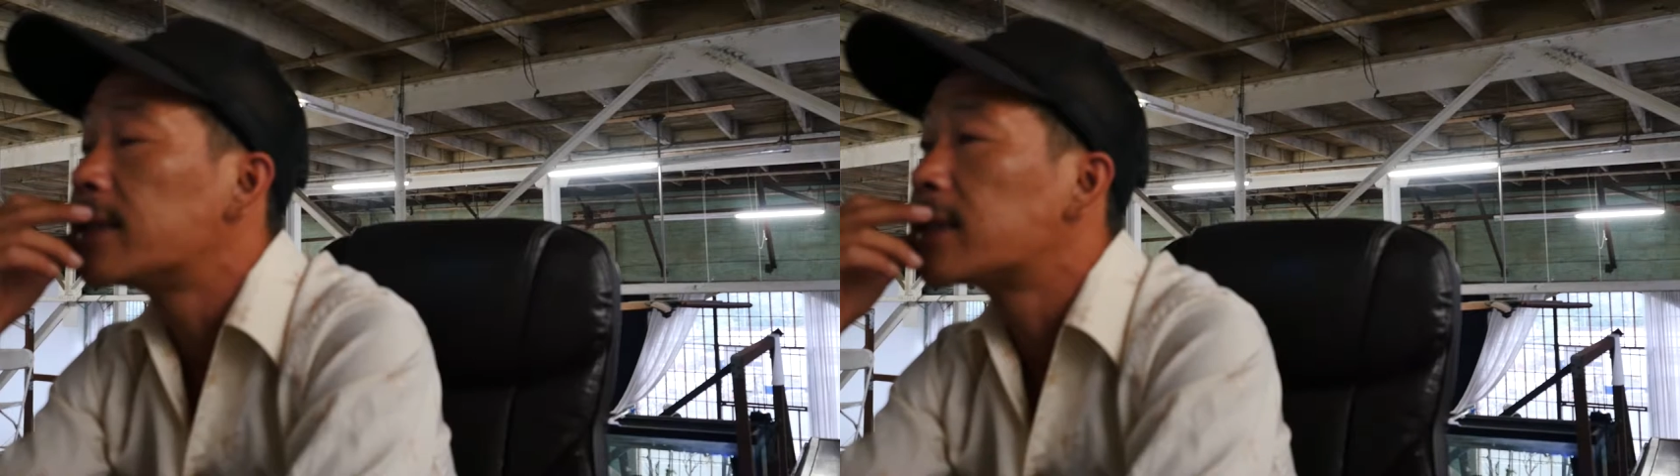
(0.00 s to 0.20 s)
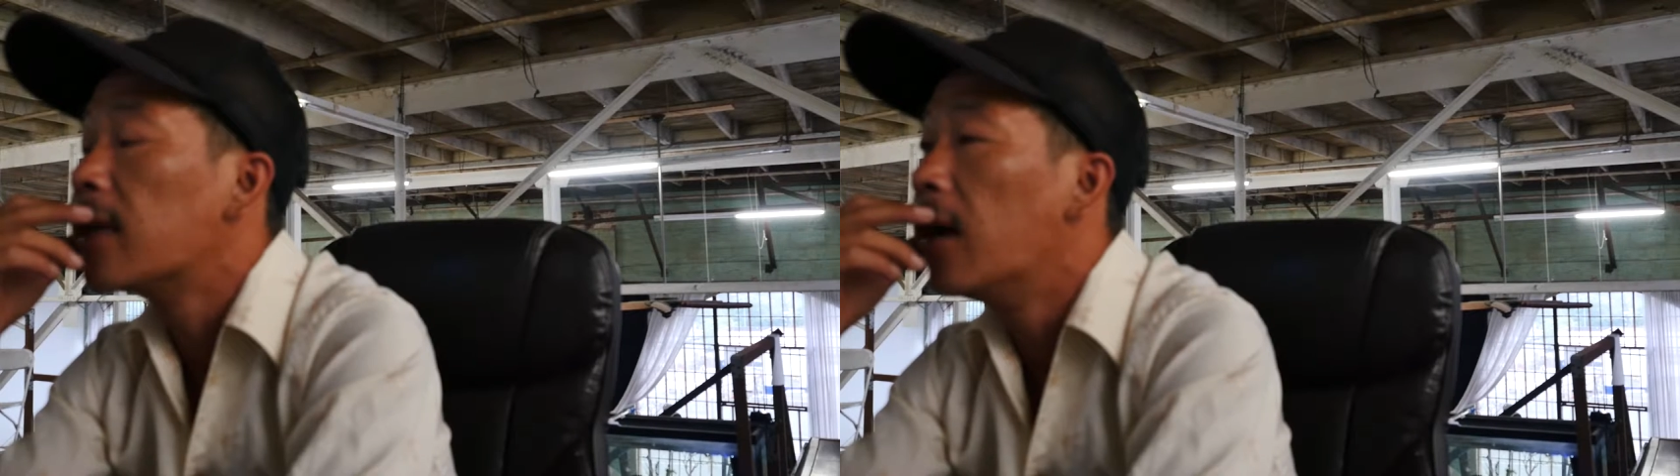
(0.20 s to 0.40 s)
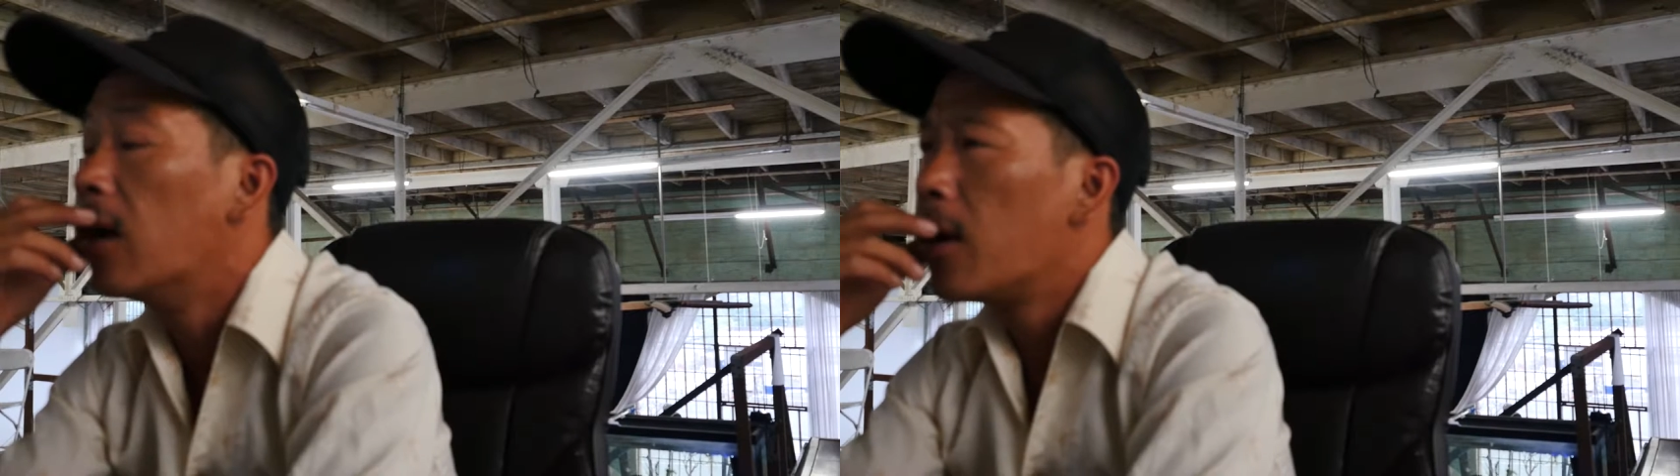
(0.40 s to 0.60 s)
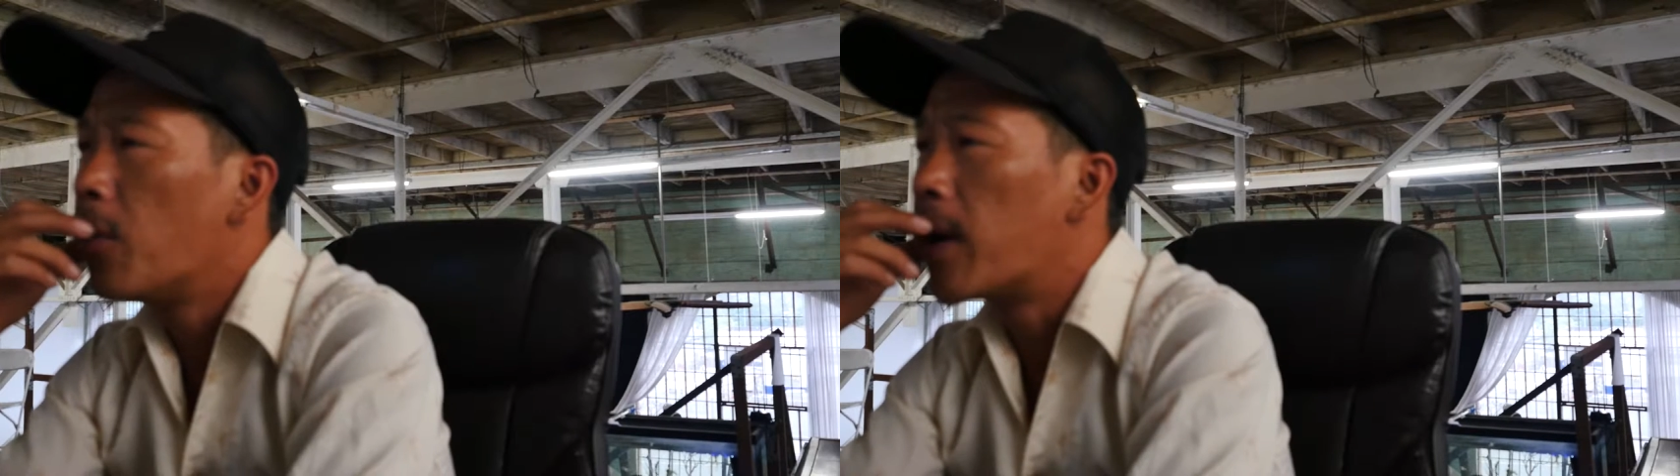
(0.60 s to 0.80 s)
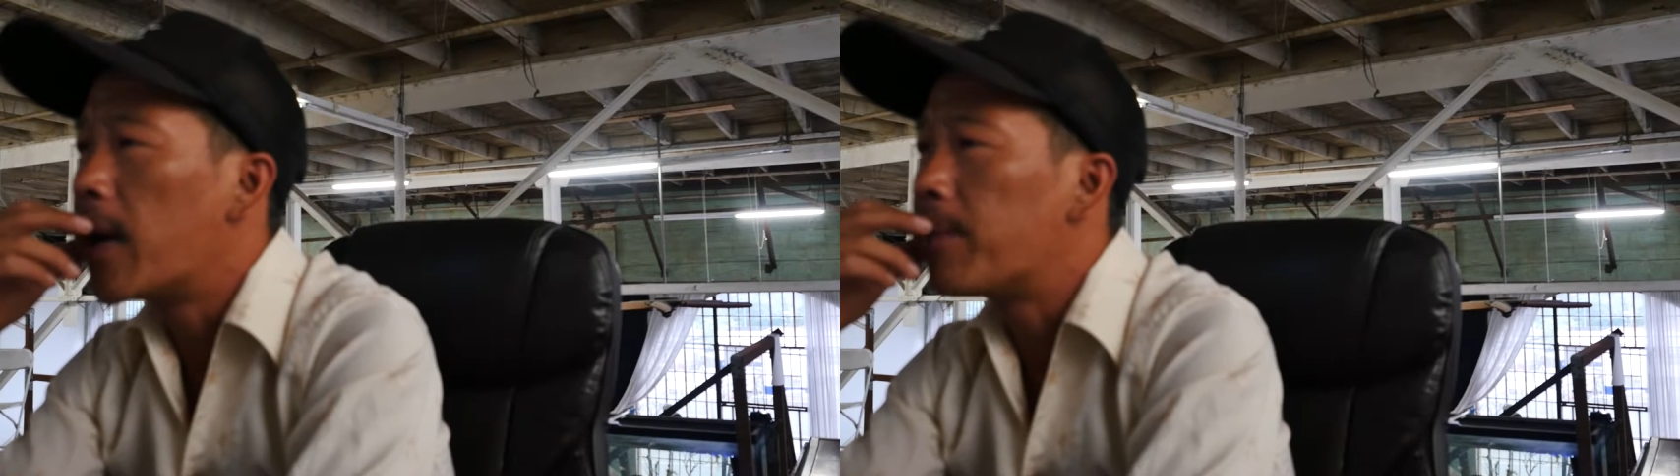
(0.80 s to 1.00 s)
So
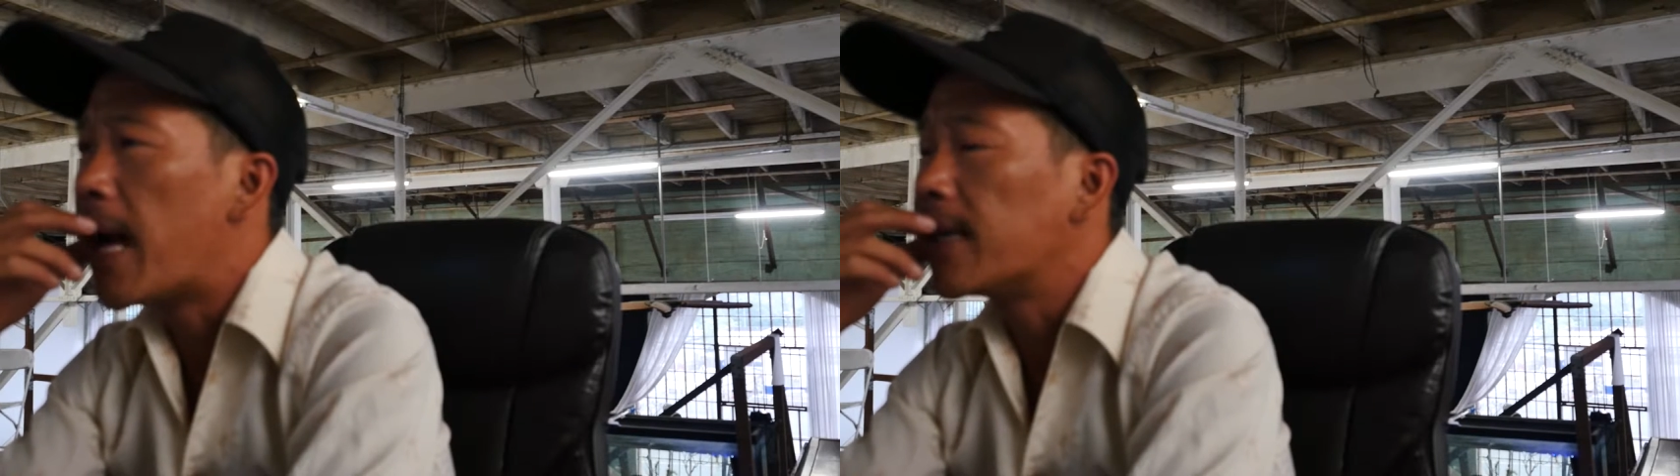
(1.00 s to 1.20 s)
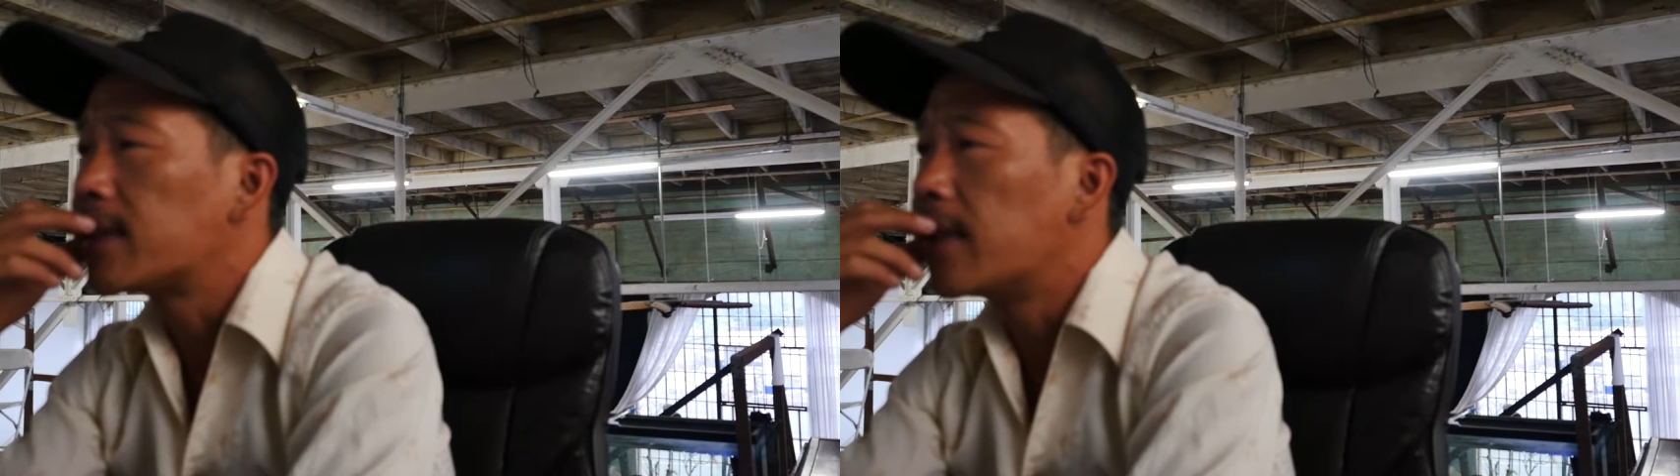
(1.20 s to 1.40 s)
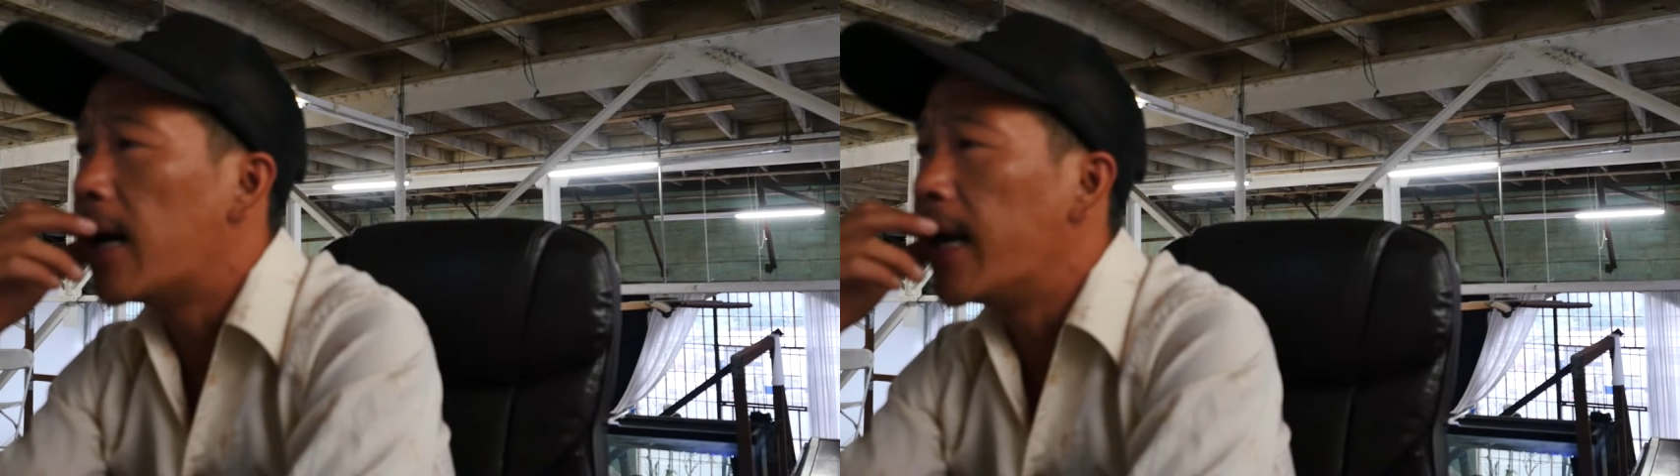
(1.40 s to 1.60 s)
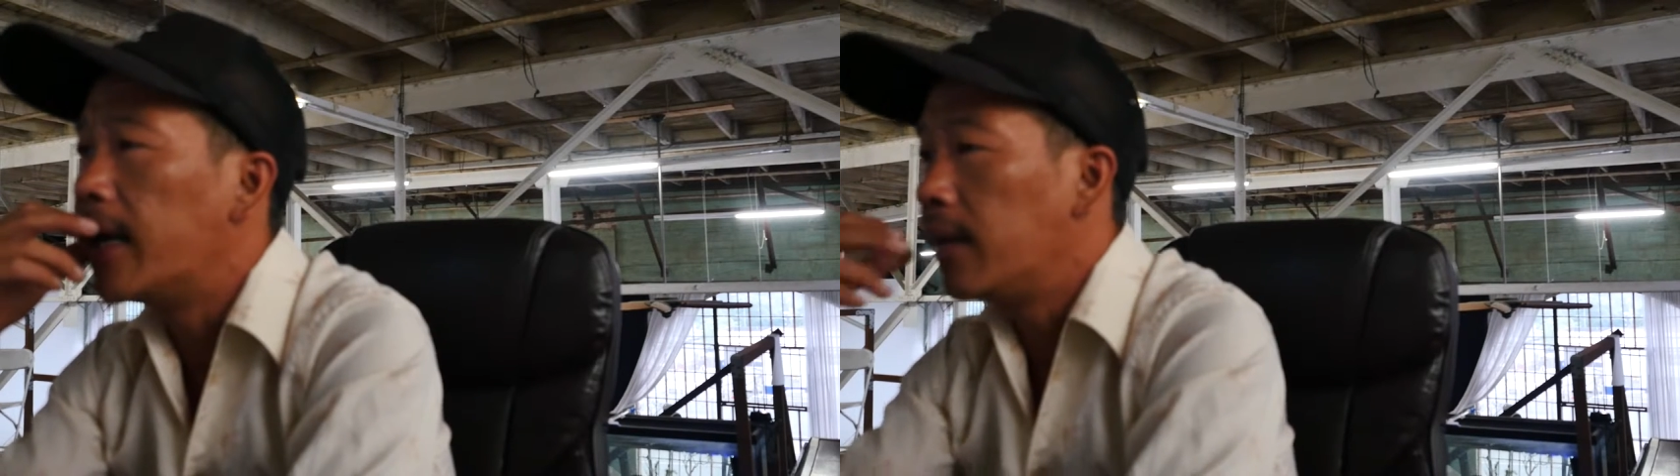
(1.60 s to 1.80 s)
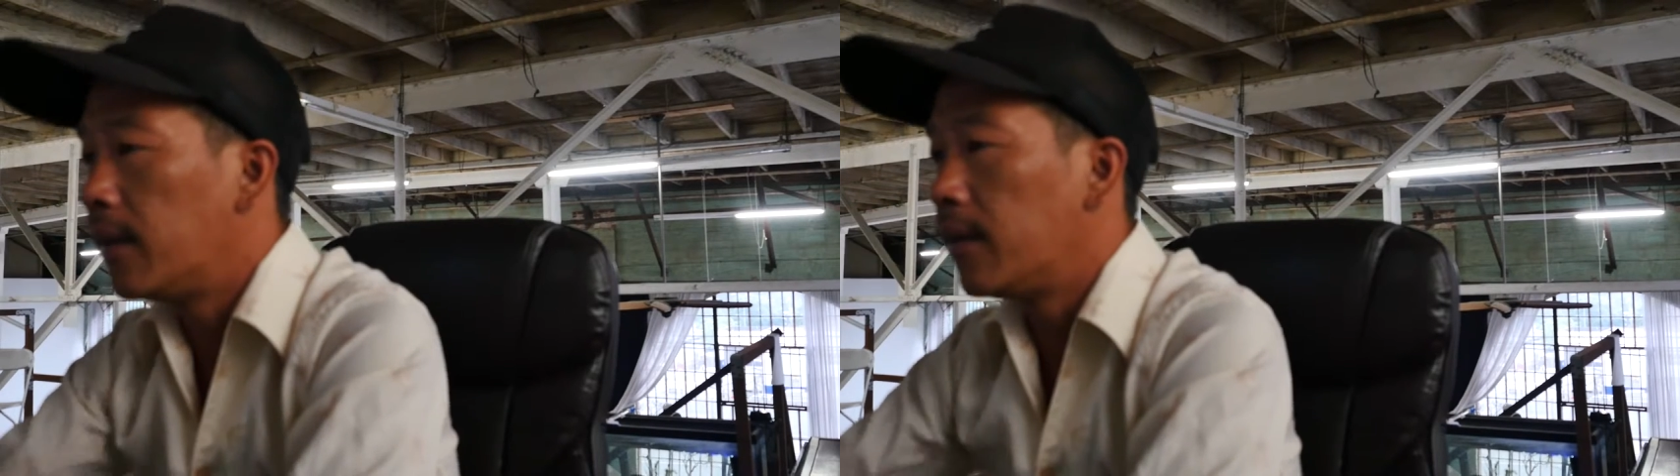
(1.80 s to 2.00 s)
went up last night.